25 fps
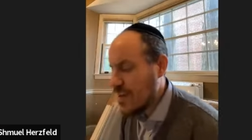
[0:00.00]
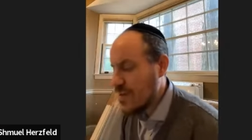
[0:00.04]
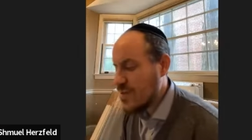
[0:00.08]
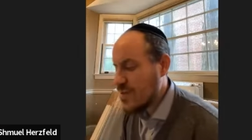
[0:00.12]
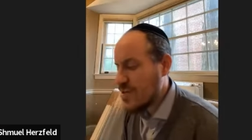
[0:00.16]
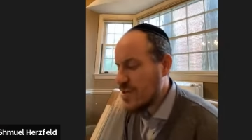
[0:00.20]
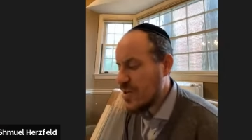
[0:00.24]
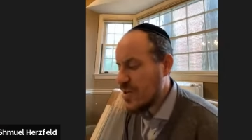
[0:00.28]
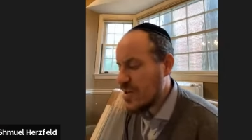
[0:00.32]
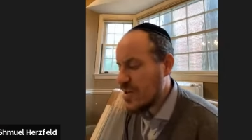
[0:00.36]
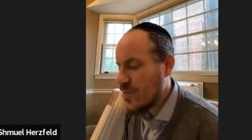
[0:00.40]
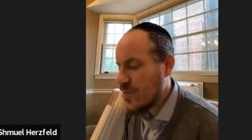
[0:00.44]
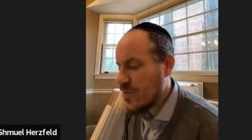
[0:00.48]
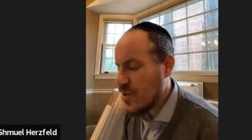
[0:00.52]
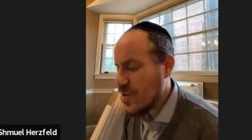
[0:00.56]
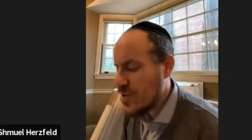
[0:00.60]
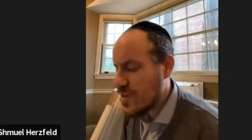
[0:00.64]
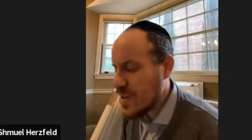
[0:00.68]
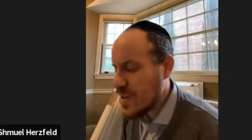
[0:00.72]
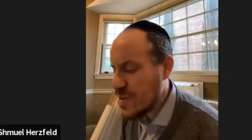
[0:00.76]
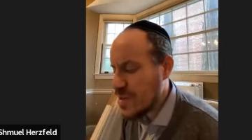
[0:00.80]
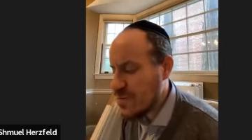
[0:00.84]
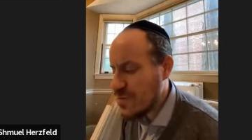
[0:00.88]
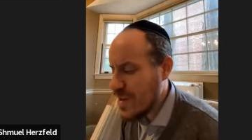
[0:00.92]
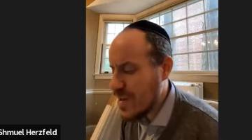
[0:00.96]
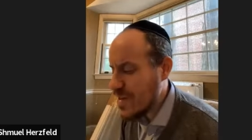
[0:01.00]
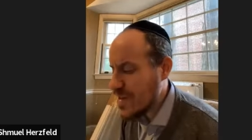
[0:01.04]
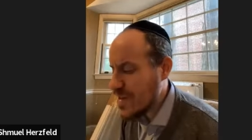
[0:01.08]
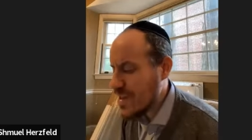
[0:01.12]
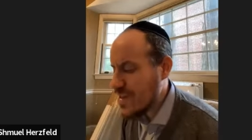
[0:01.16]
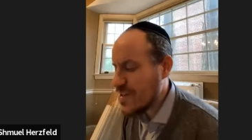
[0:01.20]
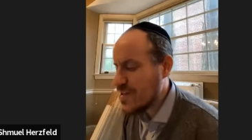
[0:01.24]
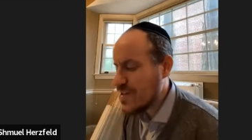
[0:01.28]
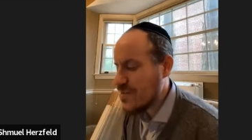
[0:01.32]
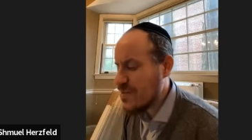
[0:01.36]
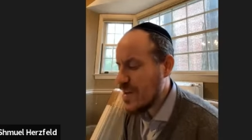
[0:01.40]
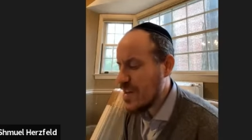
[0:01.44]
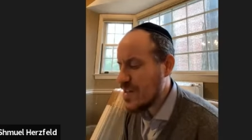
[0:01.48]
So the Gemara says, wait, that
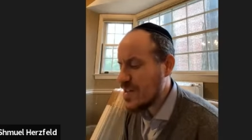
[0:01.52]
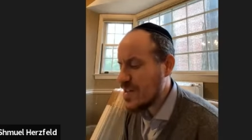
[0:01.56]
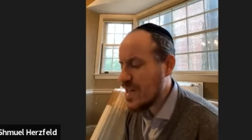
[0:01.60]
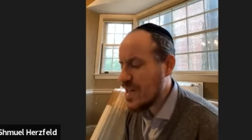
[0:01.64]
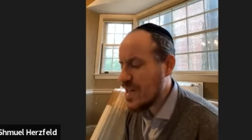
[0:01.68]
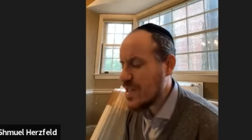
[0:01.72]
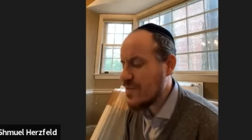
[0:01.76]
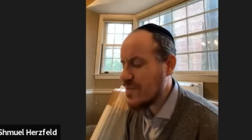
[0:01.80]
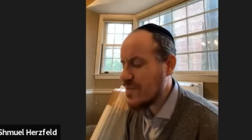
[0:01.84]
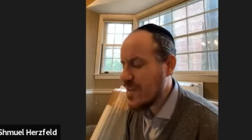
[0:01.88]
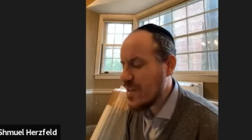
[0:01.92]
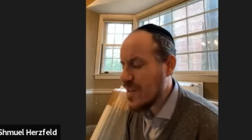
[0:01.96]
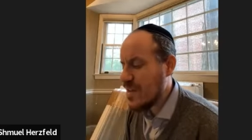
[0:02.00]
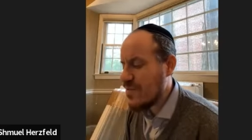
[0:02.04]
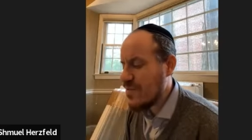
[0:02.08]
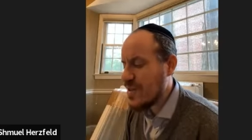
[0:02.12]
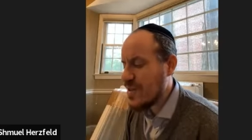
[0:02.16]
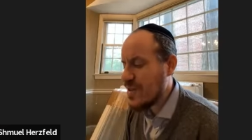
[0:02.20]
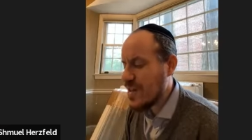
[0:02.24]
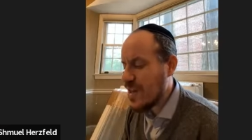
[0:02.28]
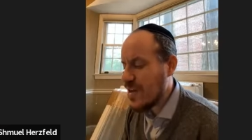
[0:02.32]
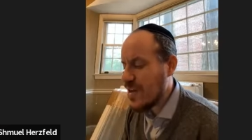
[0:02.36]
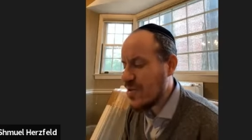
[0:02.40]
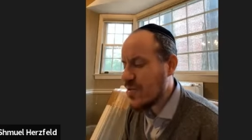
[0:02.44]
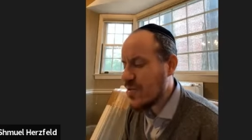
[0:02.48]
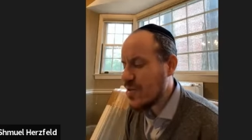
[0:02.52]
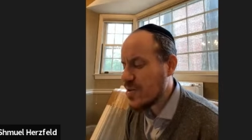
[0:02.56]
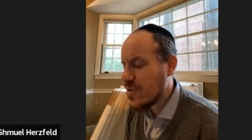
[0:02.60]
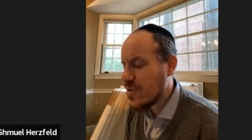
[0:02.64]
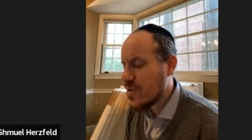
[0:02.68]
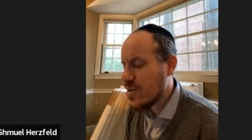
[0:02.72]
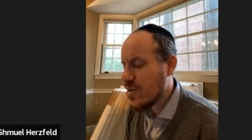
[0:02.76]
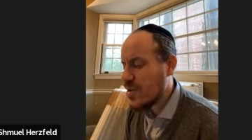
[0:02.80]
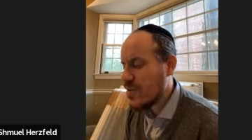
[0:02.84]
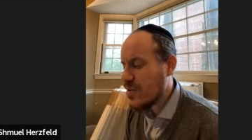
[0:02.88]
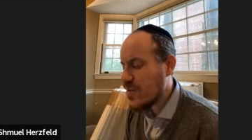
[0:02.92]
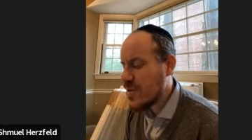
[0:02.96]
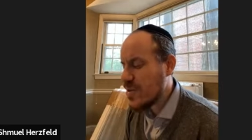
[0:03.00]
doesn't make sense. But Even the
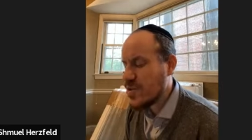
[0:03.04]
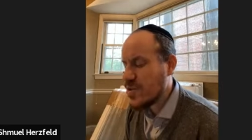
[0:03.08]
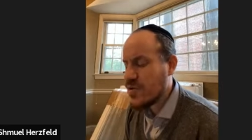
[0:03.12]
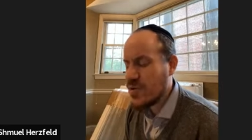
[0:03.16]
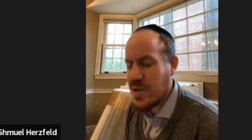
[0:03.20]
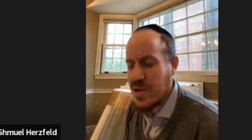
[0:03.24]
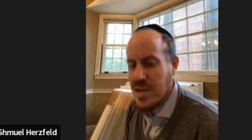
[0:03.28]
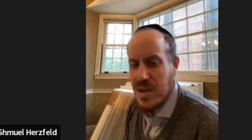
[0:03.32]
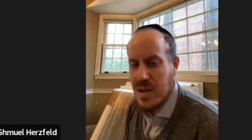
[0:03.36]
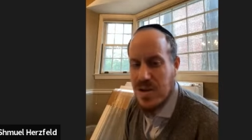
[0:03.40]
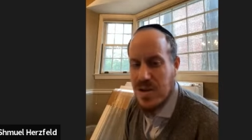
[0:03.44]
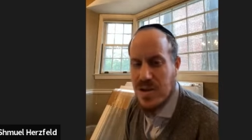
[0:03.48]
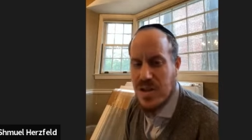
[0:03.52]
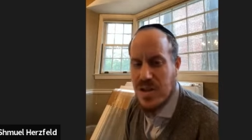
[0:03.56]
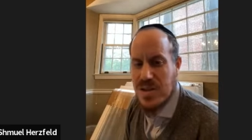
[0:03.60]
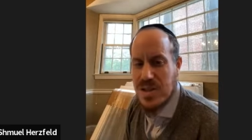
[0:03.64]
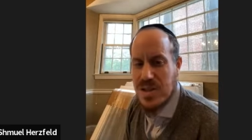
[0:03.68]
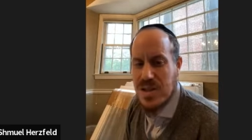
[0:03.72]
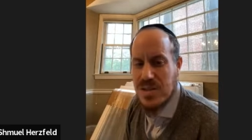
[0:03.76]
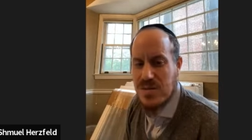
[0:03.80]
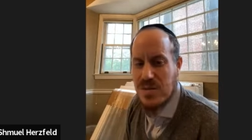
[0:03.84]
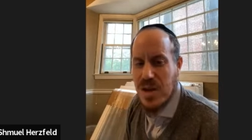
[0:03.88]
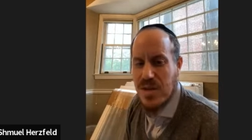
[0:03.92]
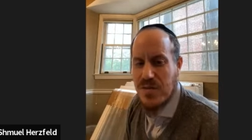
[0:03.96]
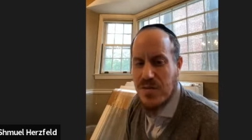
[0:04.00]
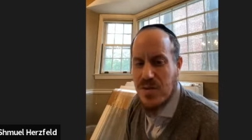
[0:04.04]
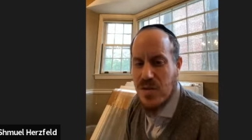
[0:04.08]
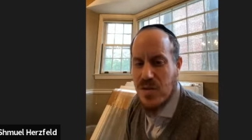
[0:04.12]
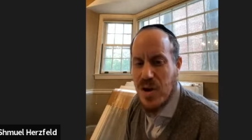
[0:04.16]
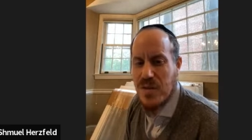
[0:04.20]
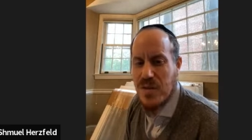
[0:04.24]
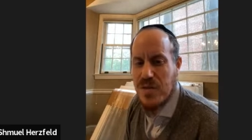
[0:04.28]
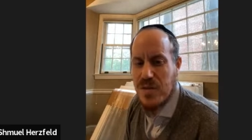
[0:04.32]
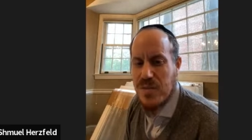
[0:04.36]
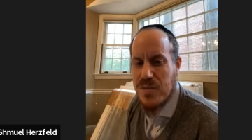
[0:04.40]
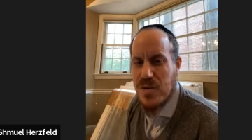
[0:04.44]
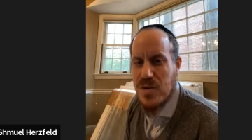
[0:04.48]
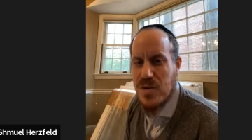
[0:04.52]
Hilchasov and Mishra Yalda, since we have a law
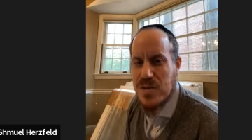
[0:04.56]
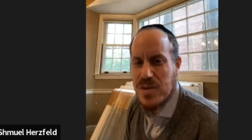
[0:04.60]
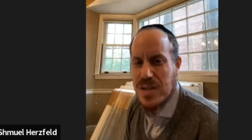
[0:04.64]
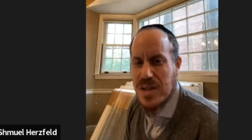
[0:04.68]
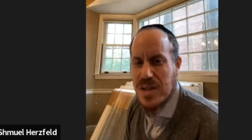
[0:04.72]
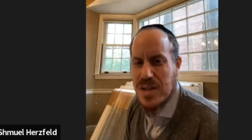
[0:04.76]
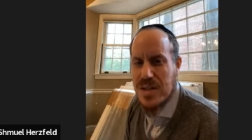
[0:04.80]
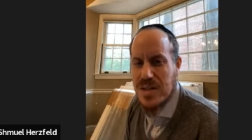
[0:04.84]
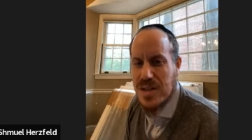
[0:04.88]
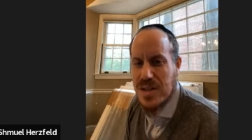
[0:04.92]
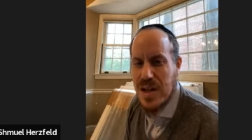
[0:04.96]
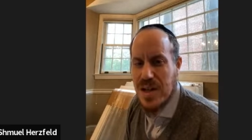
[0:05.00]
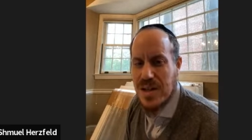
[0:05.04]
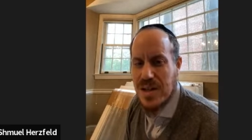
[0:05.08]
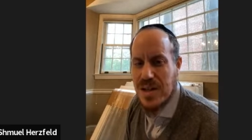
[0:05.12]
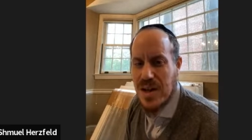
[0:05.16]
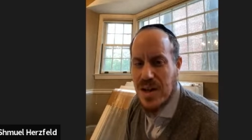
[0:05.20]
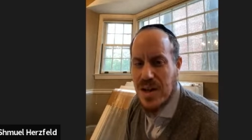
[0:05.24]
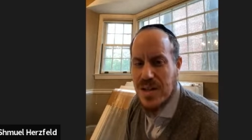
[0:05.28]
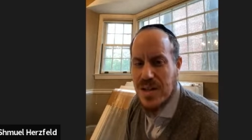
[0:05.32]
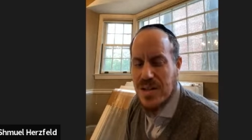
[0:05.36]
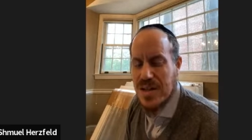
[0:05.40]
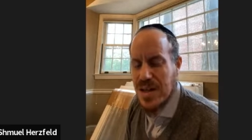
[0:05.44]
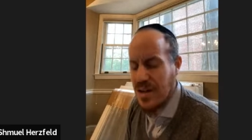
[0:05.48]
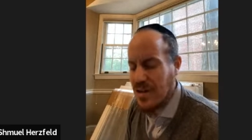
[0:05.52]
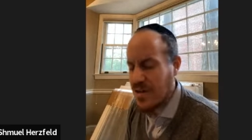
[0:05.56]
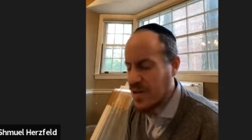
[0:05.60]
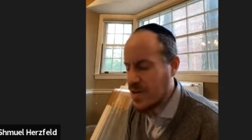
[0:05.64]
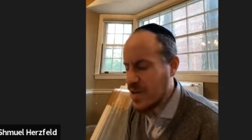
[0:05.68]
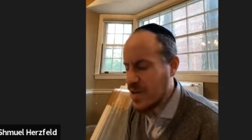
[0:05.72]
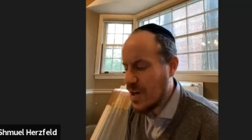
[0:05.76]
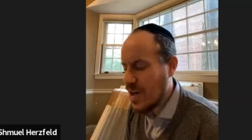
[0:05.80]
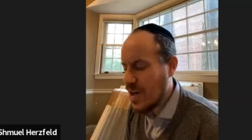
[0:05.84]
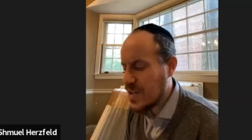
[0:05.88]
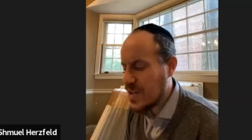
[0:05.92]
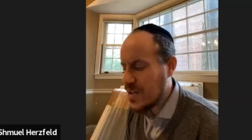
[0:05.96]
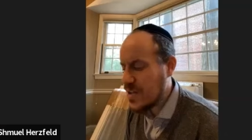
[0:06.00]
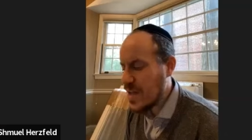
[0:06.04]
from Moses at Sinai telling
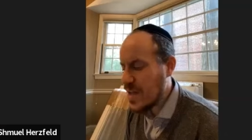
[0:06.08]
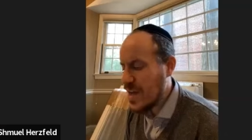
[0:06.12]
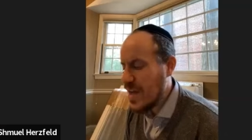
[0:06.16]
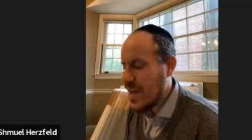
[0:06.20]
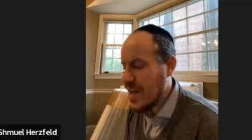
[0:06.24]
us